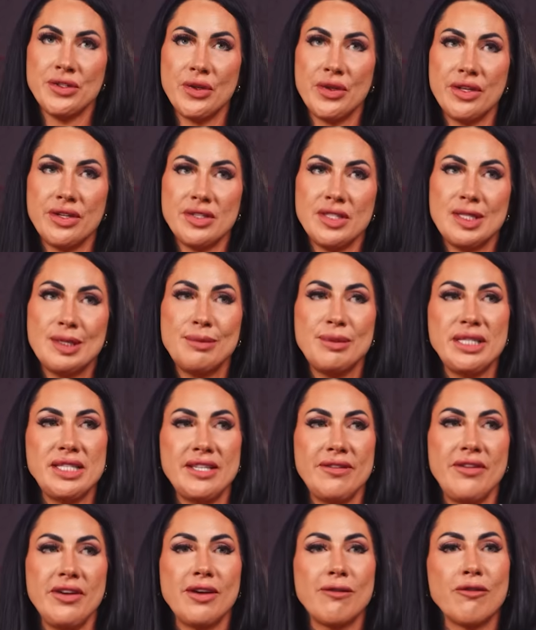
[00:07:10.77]
So there's
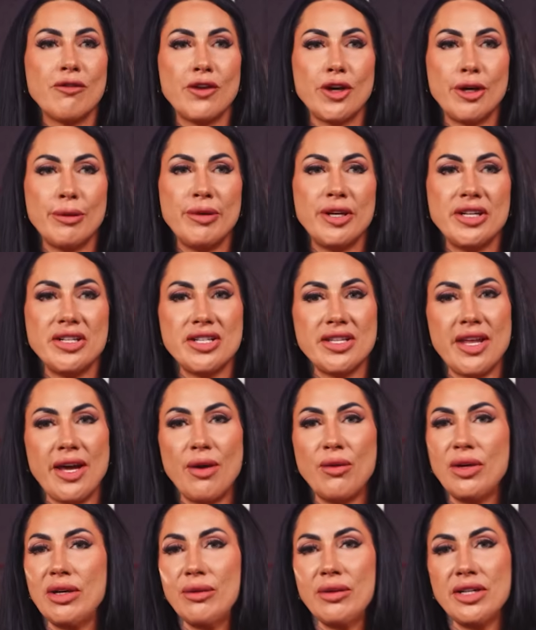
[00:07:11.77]
specific verbiage
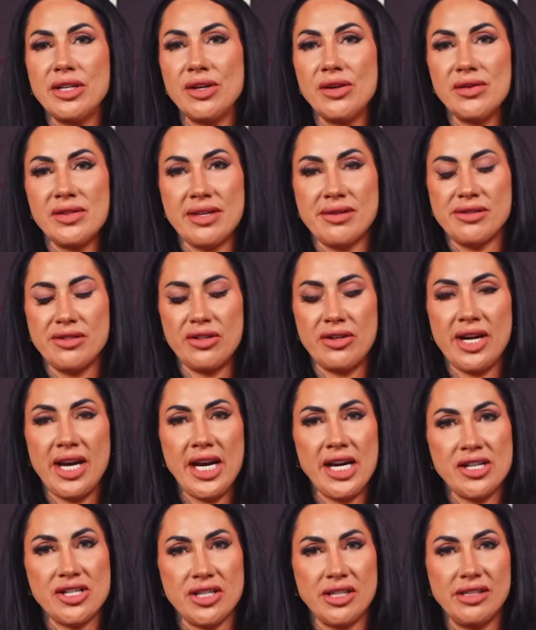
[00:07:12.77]
that we would use as your
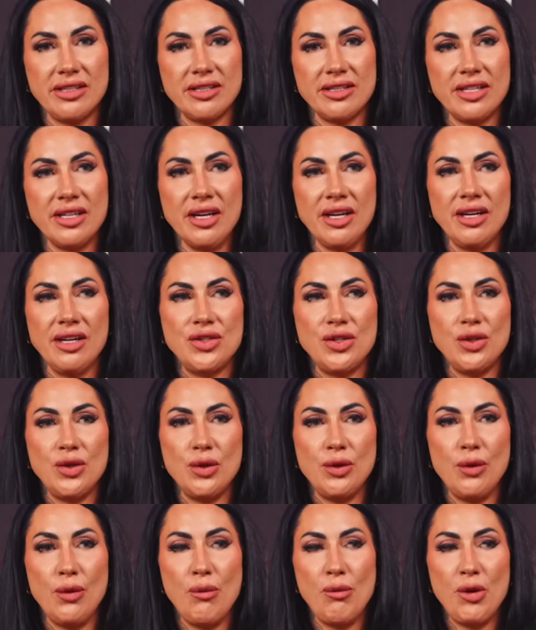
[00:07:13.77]
agent
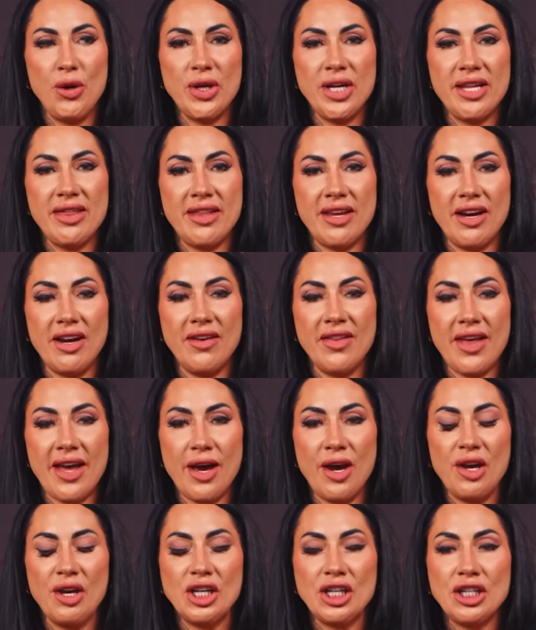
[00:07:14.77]
to put in there
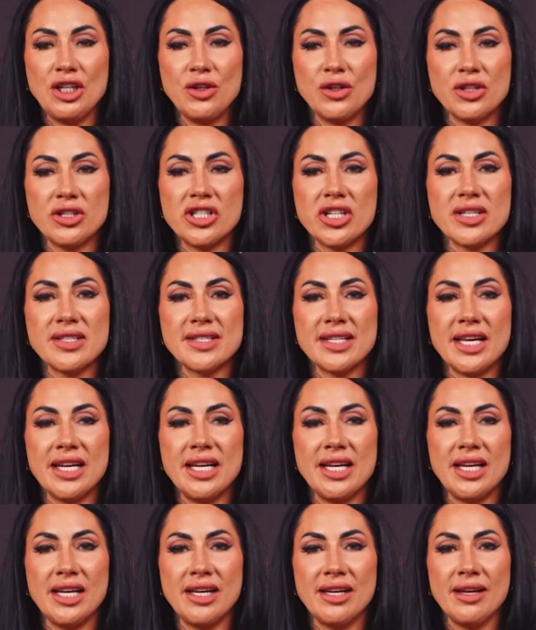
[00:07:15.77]
that you're just
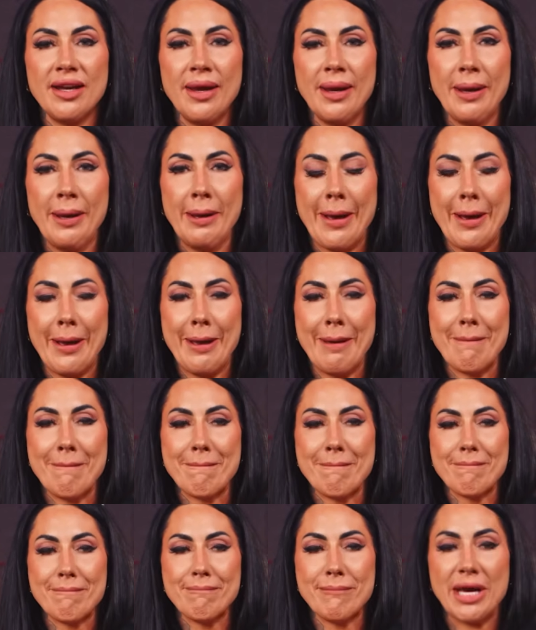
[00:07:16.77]
getting
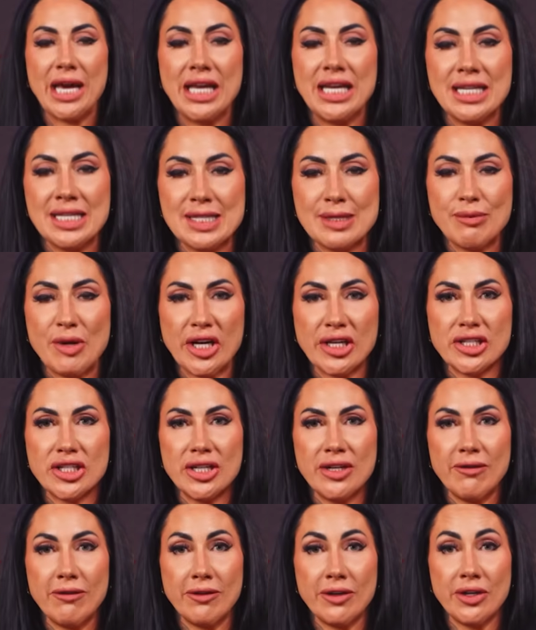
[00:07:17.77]
an
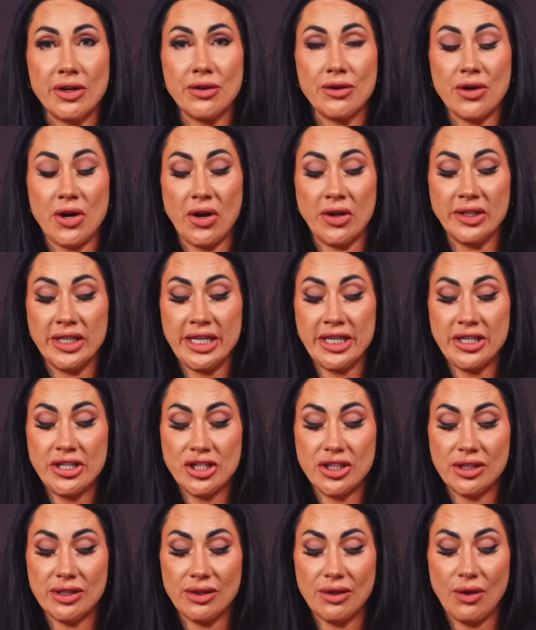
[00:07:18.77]
inspection for your
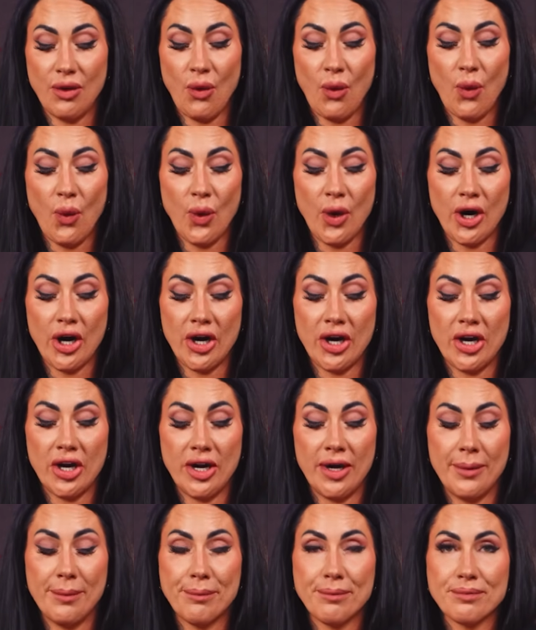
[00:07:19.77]
knowledge,
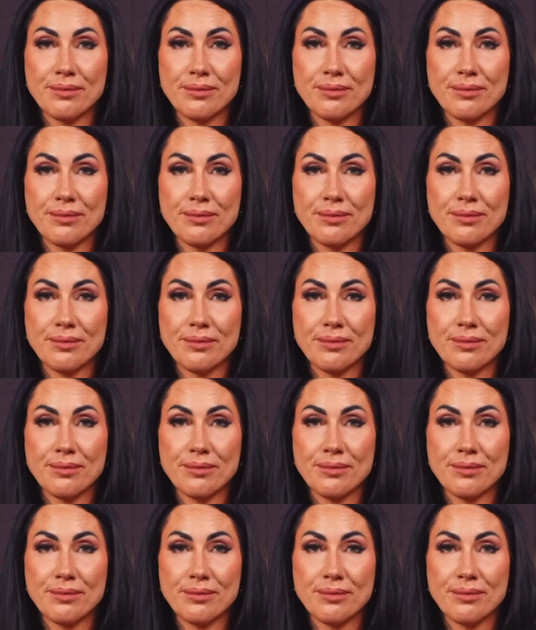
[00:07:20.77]
or